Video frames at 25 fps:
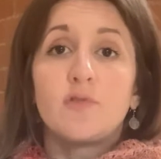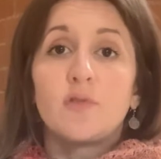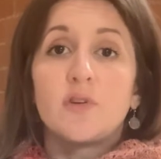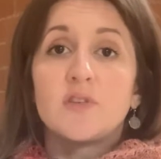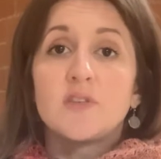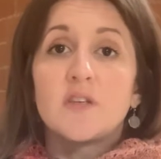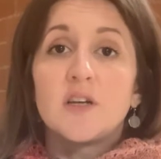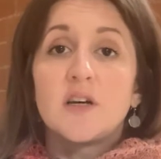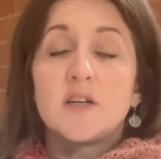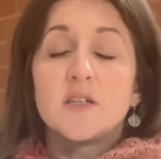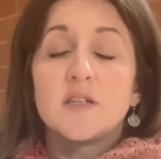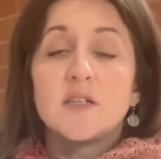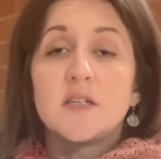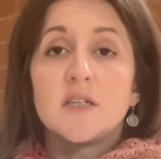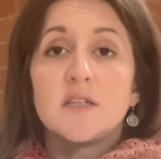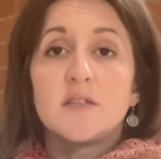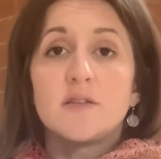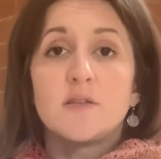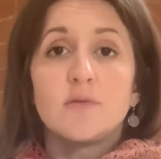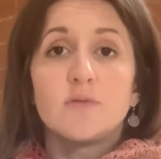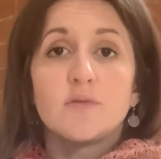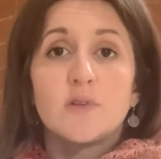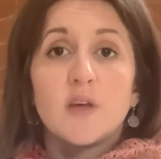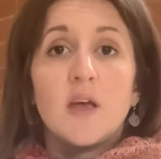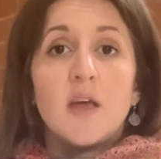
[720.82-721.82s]
I started.
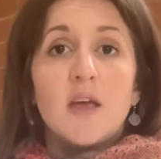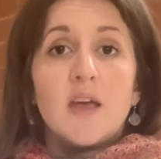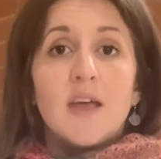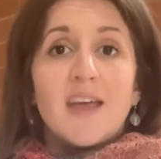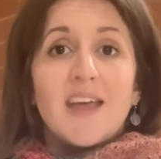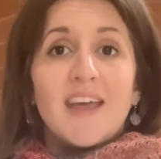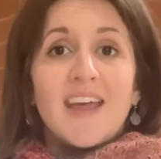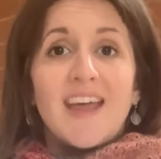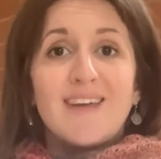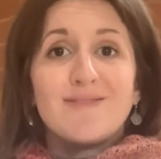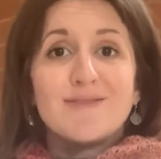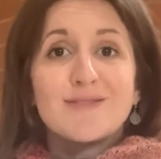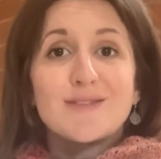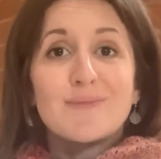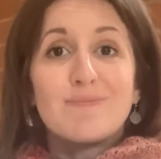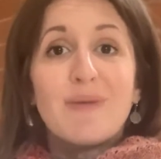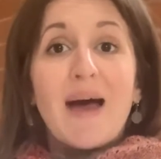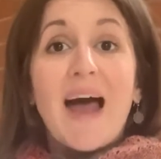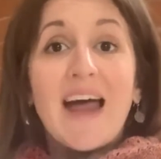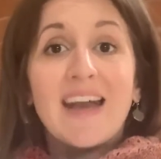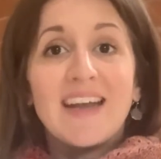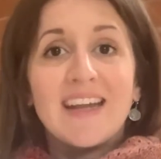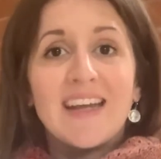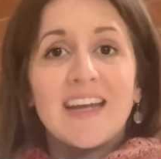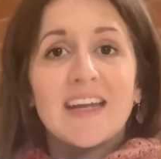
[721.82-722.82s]
So it was a
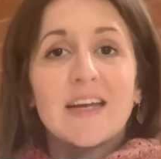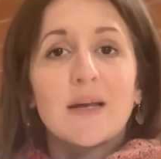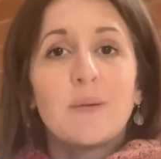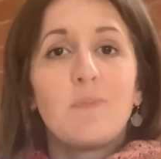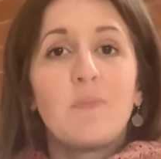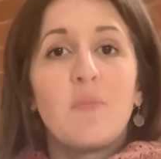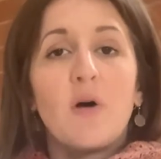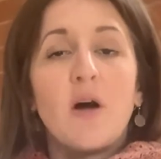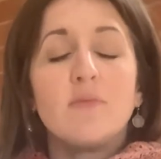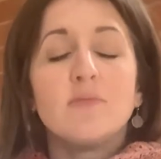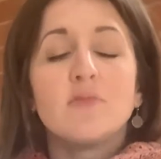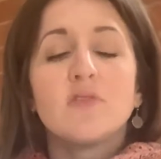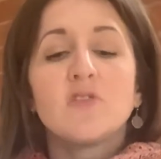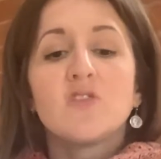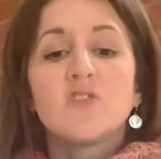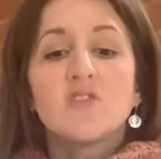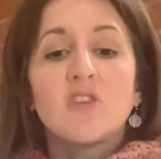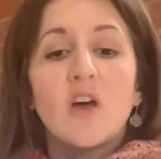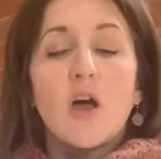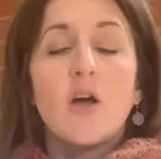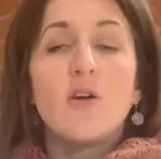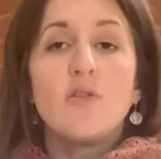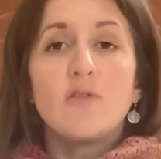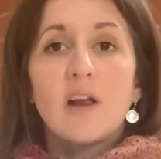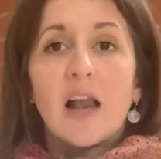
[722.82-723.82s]
panic, but I'm
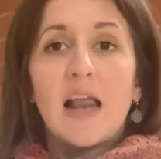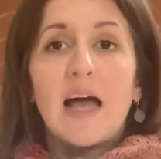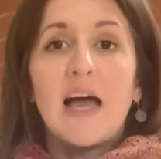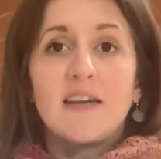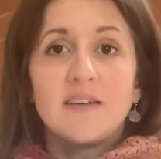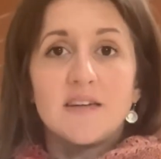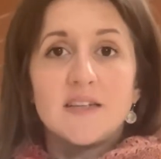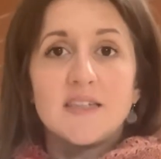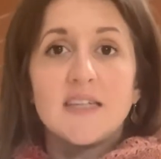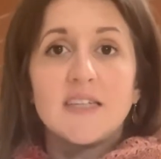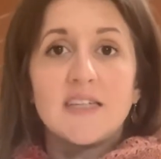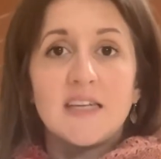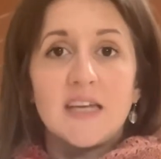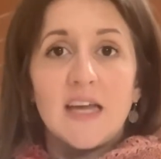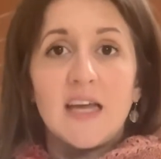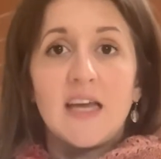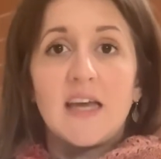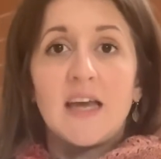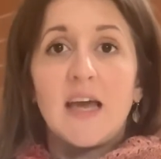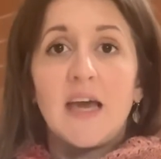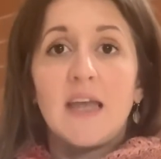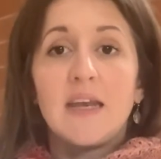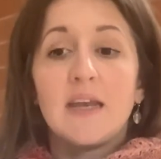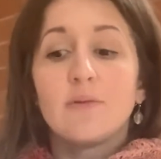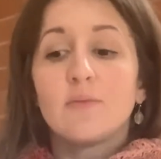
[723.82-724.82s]
so glad I did it,
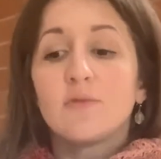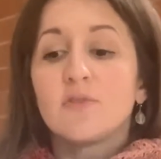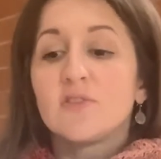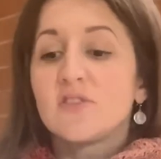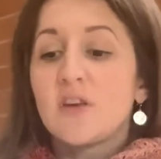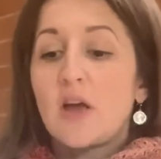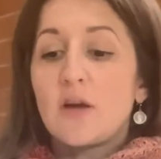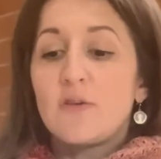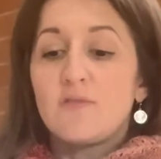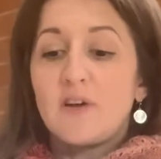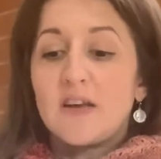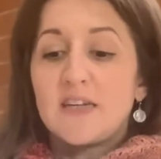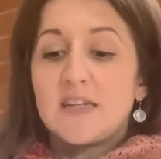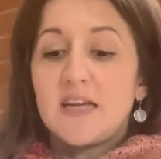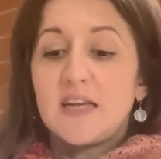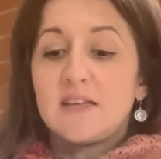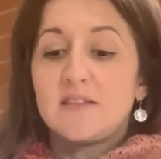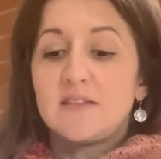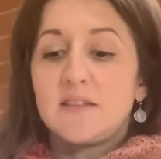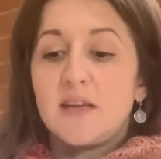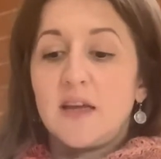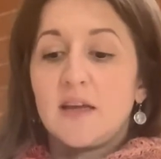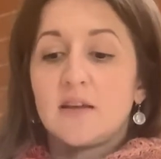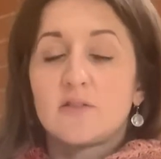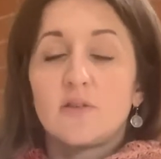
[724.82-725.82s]
and it was so
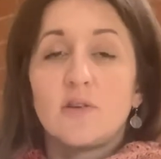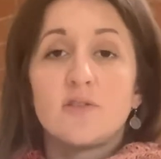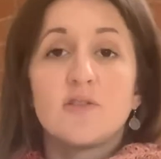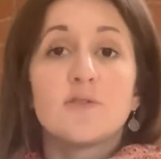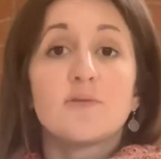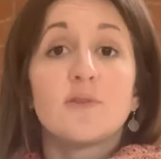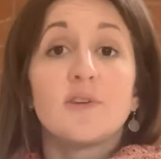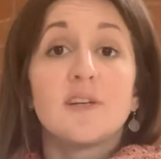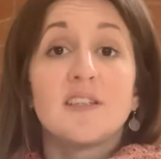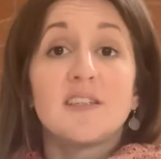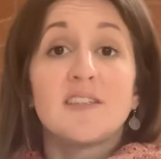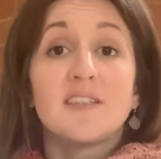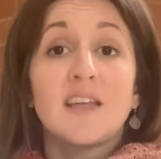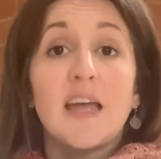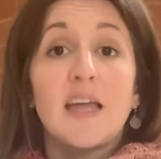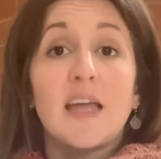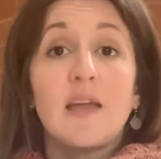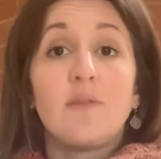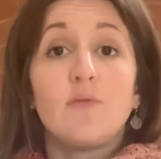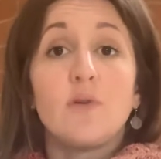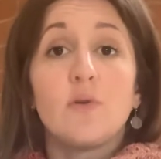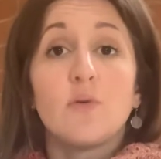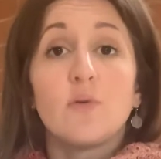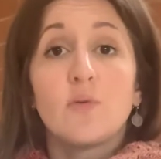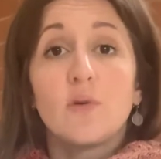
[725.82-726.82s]
fantastic. So I just wanted to say,
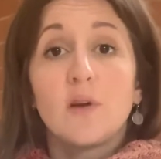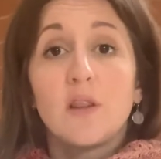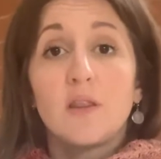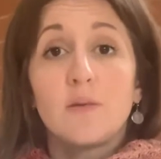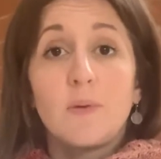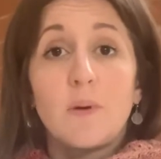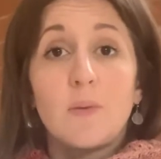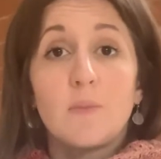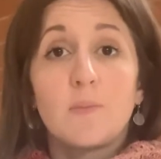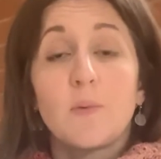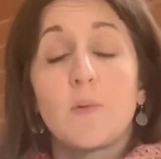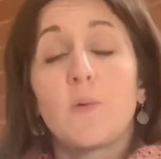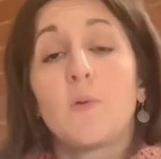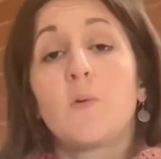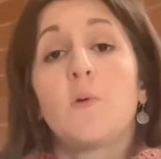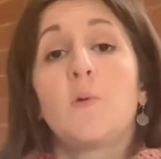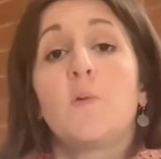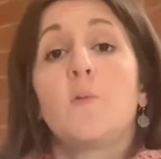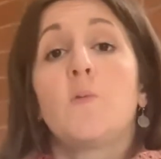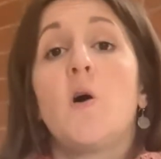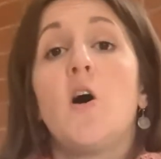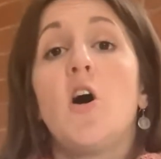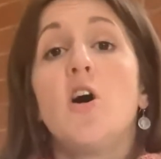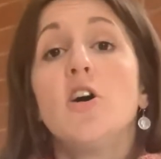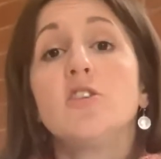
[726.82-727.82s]
if you were one of the people that
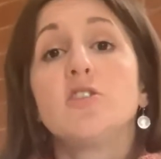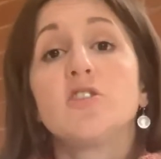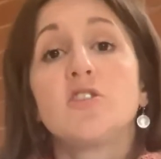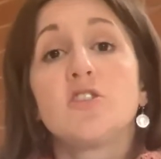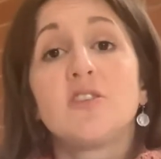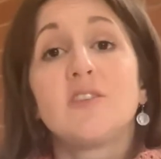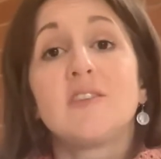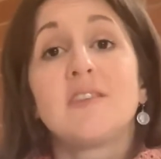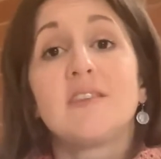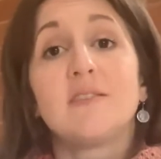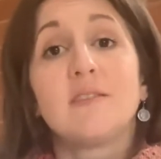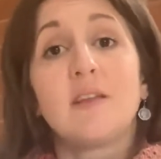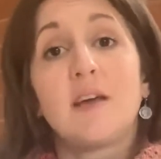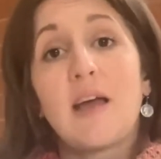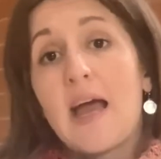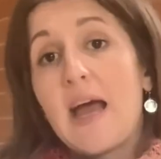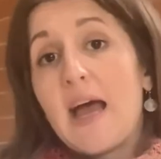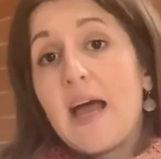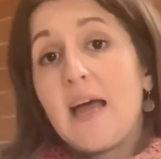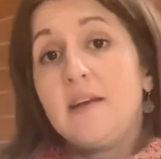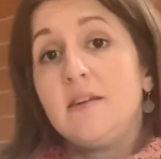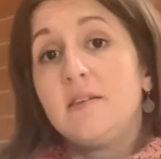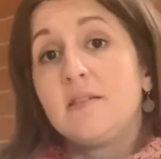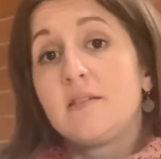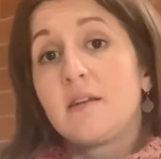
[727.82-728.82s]
watched
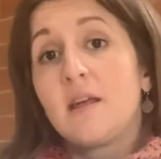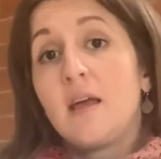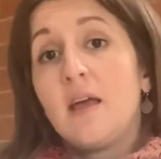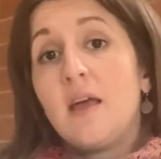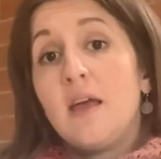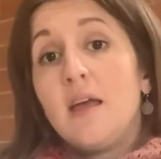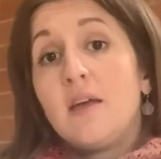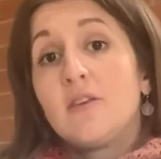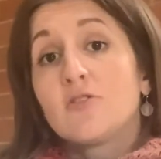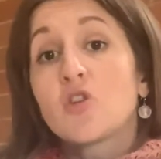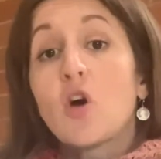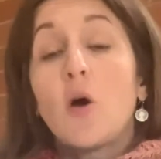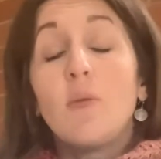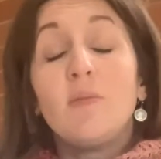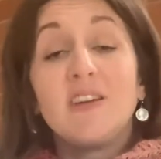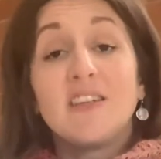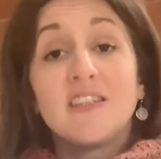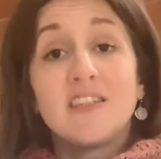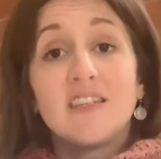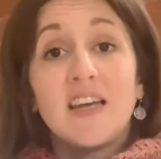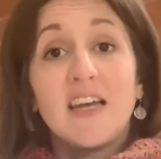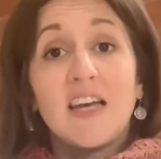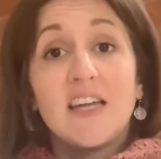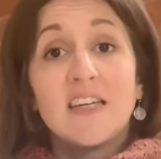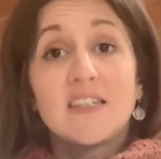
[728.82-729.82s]
and
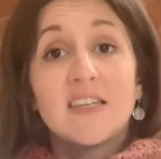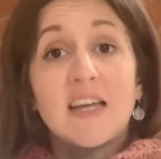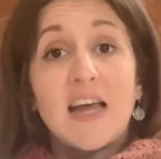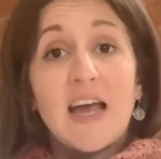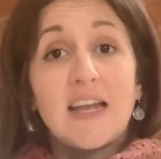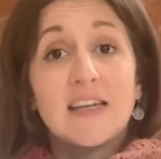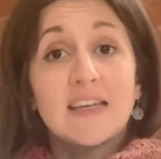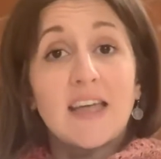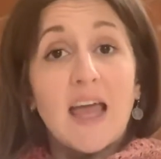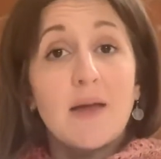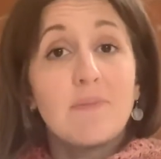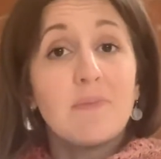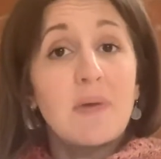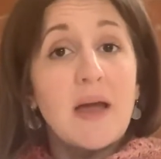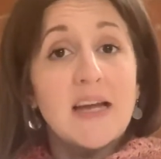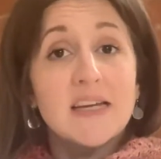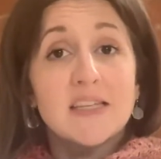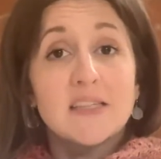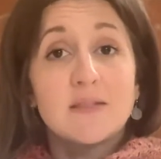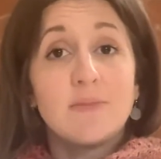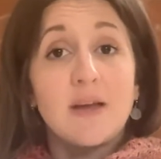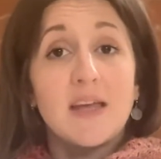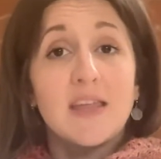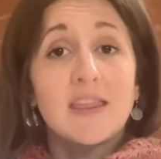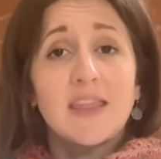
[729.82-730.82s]
commented and came back
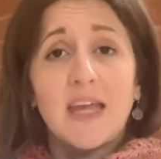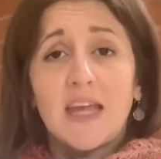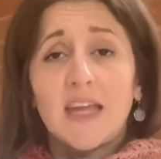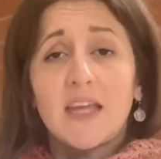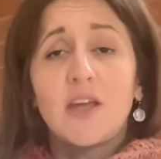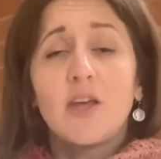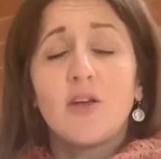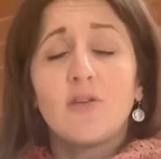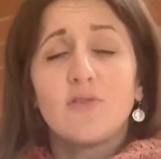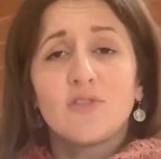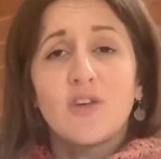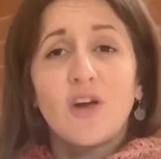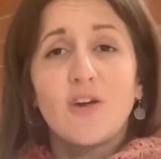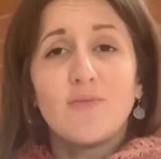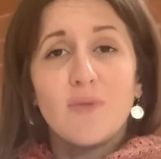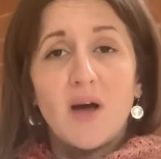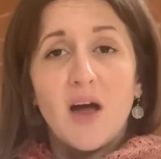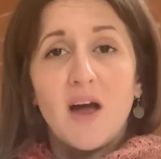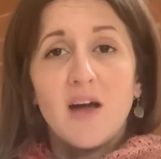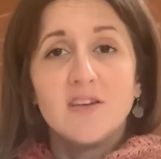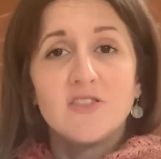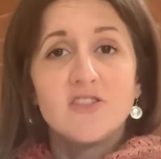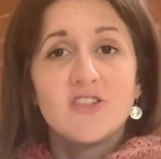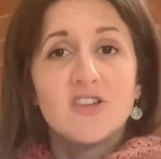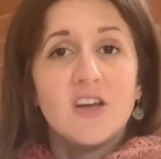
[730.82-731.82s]
to me, thank you so
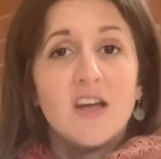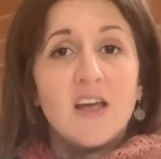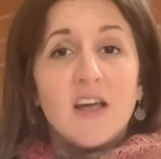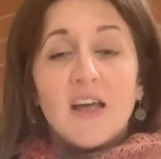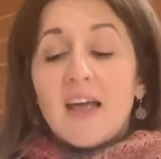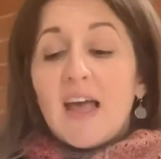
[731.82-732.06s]
much.